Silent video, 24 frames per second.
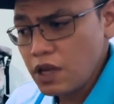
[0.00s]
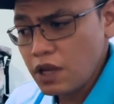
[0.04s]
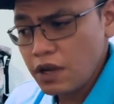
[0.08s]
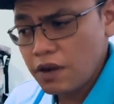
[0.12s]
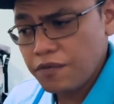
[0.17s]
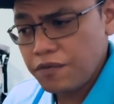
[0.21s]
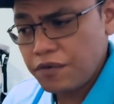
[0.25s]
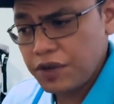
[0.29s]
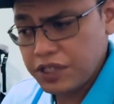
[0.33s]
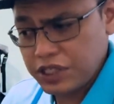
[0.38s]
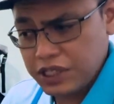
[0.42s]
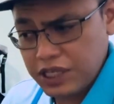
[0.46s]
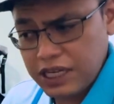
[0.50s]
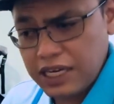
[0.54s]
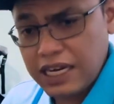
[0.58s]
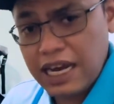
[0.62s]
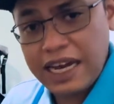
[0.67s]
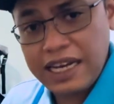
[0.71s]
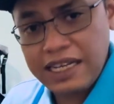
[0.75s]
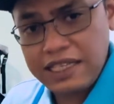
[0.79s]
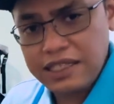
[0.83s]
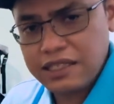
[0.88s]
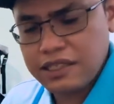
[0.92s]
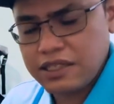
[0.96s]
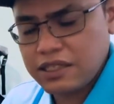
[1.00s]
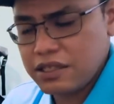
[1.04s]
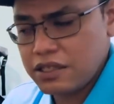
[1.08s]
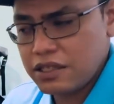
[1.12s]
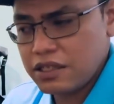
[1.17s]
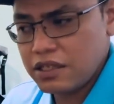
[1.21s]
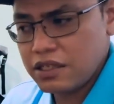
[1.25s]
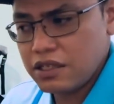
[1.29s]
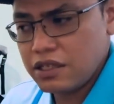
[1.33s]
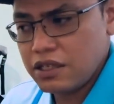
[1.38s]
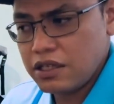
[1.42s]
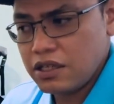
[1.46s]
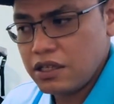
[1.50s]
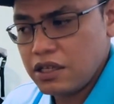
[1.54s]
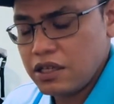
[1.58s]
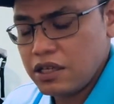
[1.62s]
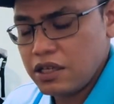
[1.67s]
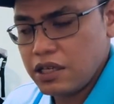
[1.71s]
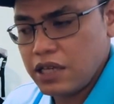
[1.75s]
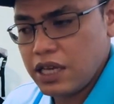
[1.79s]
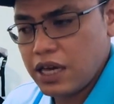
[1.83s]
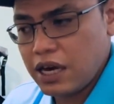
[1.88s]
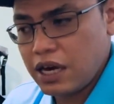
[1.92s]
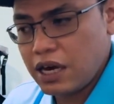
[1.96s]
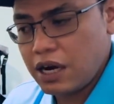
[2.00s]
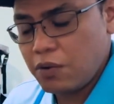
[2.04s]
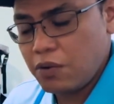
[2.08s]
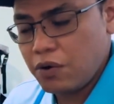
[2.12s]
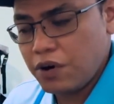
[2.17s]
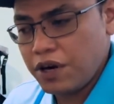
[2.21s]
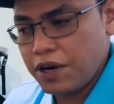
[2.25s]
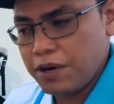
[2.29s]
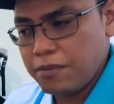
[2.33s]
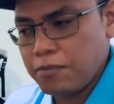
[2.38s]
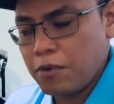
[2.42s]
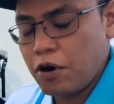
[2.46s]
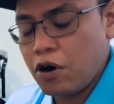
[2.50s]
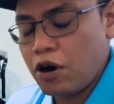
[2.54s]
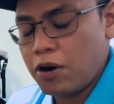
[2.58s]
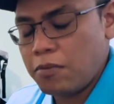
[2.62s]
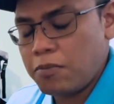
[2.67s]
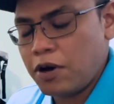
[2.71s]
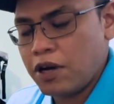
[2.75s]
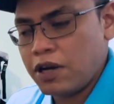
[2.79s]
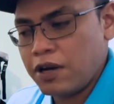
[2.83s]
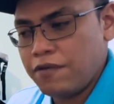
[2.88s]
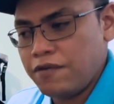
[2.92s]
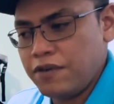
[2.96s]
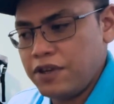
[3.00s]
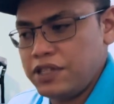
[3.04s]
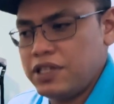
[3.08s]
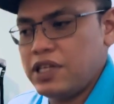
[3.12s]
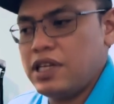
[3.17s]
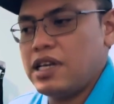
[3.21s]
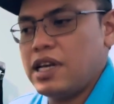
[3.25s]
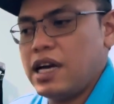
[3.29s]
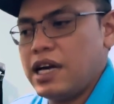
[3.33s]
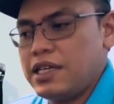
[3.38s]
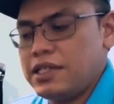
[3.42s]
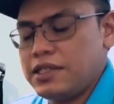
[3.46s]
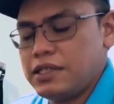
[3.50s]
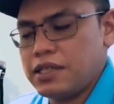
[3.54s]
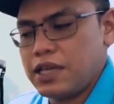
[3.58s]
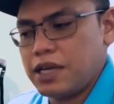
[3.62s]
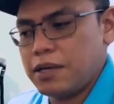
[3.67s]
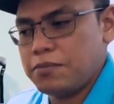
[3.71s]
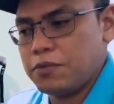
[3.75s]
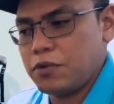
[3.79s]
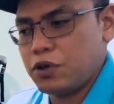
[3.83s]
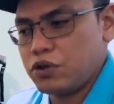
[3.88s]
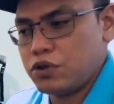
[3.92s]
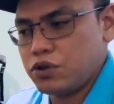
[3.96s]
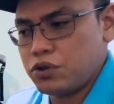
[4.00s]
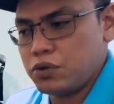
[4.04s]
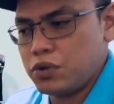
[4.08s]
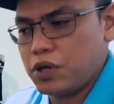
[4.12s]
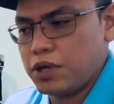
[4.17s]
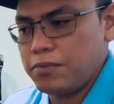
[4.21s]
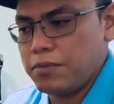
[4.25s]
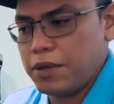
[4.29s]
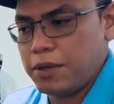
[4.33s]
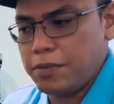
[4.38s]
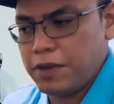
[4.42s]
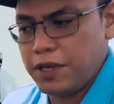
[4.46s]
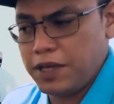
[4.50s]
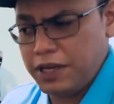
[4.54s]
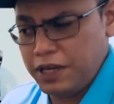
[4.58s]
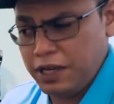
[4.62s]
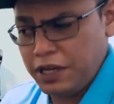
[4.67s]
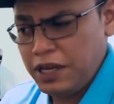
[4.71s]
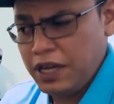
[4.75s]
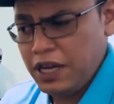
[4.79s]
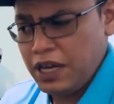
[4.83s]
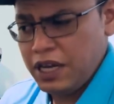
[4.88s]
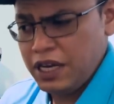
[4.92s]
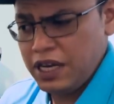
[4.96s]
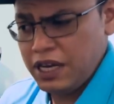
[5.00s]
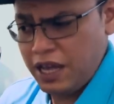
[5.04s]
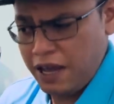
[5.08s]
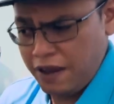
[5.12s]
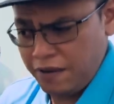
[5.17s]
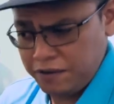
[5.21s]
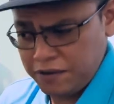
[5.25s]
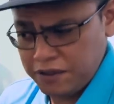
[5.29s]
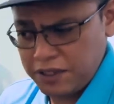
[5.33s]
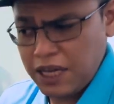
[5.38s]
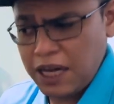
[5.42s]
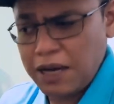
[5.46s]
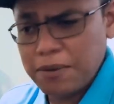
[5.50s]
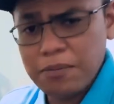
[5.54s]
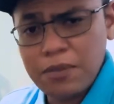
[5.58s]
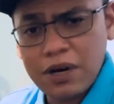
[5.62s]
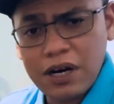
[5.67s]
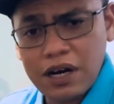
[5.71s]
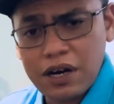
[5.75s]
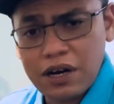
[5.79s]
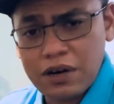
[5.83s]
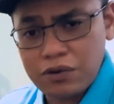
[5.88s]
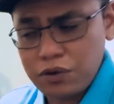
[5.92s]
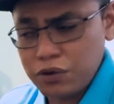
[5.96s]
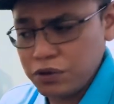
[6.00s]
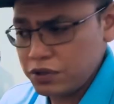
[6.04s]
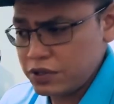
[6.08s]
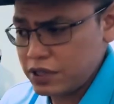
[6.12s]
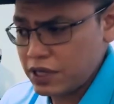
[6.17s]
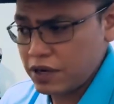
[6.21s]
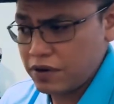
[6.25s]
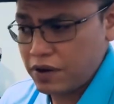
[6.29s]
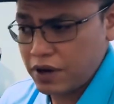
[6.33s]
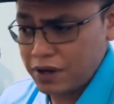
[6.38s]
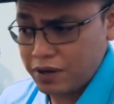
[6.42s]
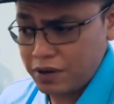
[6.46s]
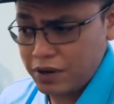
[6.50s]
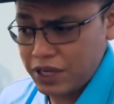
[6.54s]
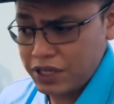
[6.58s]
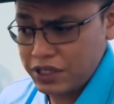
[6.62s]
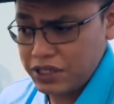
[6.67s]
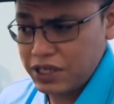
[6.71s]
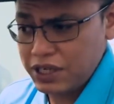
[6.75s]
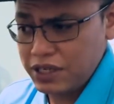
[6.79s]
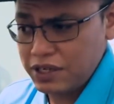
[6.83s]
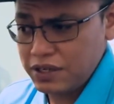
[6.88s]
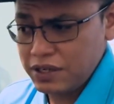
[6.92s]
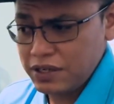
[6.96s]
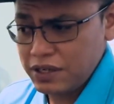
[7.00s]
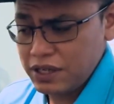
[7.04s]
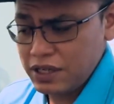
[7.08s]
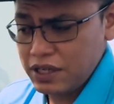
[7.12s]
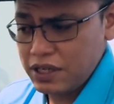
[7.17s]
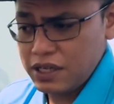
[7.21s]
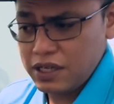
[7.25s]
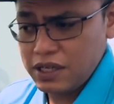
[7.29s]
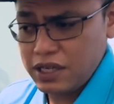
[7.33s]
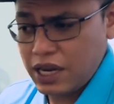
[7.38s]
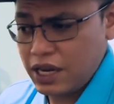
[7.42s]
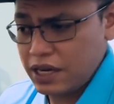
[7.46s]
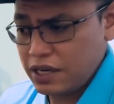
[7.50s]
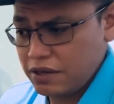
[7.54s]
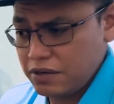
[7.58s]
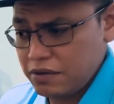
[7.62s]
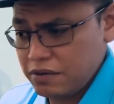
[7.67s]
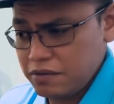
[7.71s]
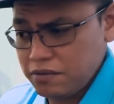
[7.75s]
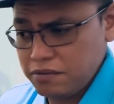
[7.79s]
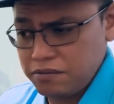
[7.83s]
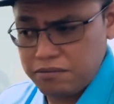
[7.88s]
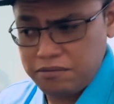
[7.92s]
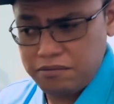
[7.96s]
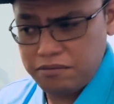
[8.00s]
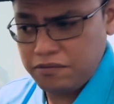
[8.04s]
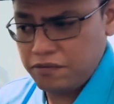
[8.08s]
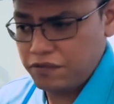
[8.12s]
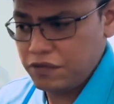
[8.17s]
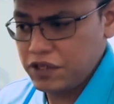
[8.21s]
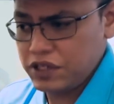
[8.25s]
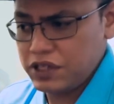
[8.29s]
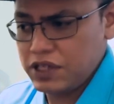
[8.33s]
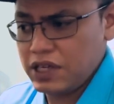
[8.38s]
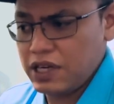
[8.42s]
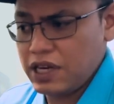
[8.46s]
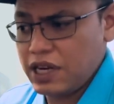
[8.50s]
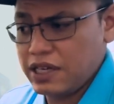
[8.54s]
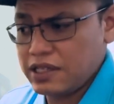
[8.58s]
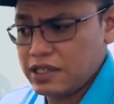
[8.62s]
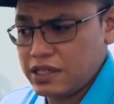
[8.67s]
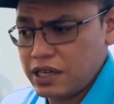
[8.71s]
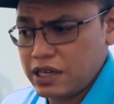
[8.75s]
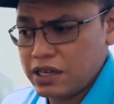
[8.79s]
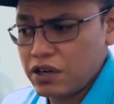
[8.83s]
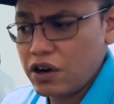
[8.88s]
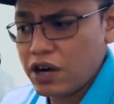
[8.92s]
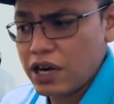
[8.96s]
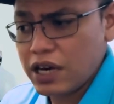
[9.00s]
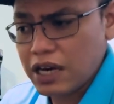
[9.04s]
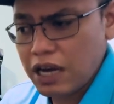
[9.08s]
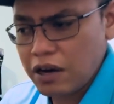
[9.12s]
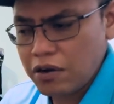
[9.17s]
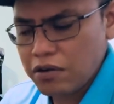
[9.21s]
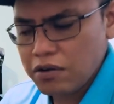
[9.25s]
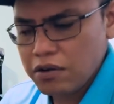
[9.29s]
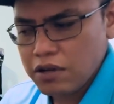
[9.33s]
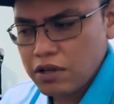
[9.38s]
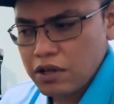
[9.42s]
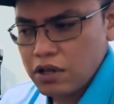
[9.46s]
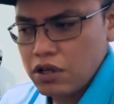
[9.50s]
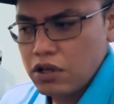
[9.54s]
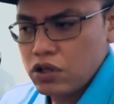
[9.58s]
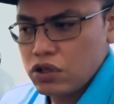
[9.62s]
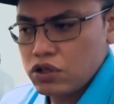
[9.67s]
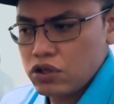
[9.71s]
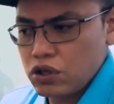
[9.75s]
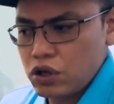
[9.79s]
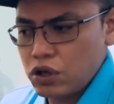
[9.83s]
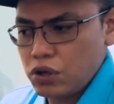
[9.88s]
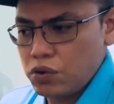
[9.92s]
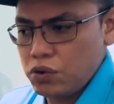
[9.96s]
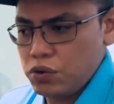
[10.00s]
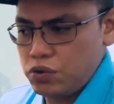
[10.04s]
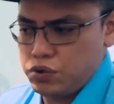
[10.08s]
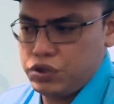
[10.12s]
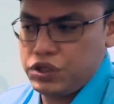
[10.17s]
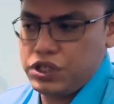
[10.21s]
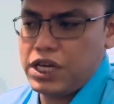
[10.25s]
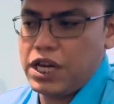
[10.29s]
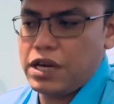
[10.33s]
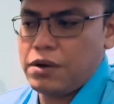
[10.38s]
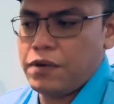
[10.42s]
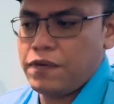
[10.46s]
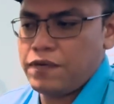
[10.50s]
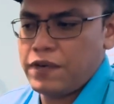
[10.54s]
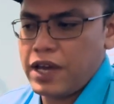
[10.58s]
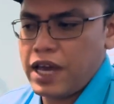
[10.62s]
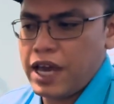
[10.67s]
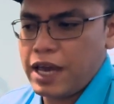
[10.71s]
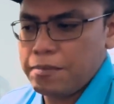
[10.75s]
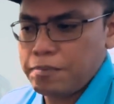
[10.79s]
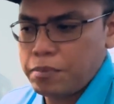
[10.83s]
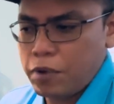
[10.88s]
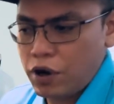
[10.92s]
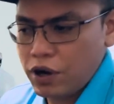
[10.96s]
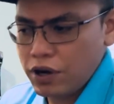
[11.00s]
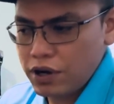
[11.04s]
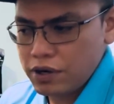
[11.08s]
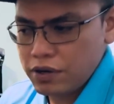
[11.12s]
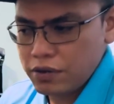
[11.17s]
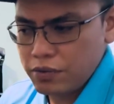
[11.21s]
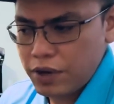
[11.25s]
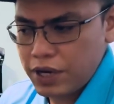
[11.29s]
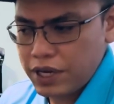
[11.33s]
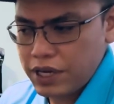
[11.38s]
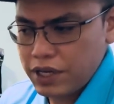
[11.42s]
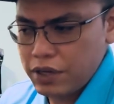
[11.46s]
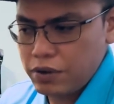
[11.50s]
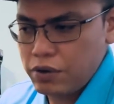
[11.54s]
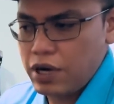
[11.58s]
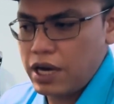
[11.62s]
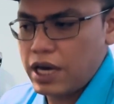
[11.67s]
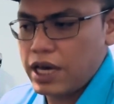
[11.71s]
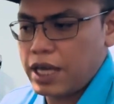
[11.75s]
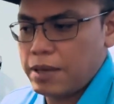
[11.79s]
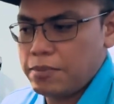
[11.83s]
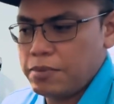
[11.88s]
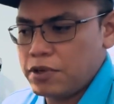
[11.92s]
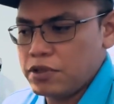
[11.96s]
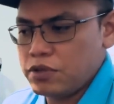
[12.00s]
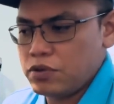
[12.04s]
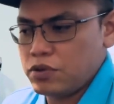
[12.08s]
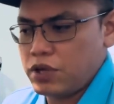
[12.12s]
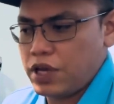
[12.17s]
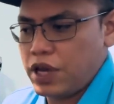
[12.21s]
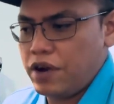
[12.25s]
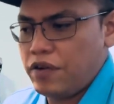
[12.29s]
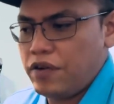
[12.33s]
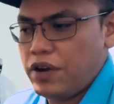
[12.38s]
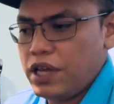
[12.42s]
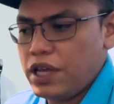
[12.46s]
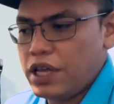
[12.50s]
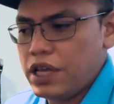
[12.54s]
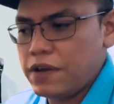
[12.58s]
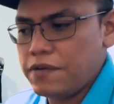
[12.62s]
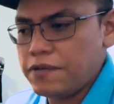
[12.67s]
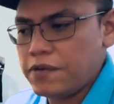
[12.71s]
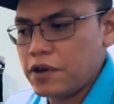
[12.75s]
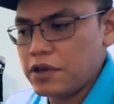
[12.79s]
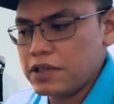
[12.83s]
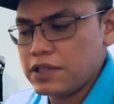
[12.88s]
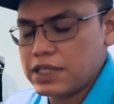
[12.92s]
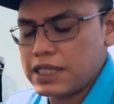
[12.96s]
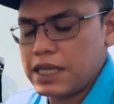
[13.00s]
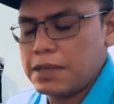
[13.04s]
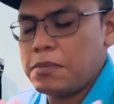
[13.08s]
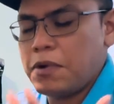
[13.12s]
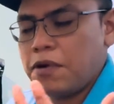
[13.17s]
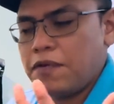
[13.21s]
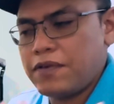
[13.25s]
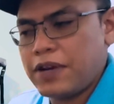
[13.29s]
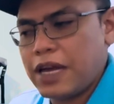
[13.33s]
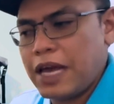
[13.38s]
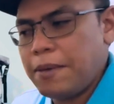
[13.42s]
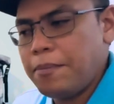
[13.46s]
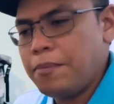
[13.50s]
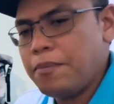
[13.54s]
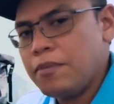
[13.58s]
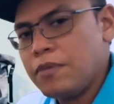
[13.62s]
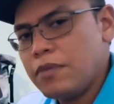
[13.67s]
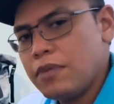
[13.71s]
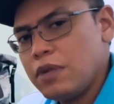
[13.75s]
fishing lines they are worried more about the fishing lines i'm not sure maybe they have some uh, rules and regulation that fishing lines are not allowed so you check with the airport whether you are able to carry if not some of them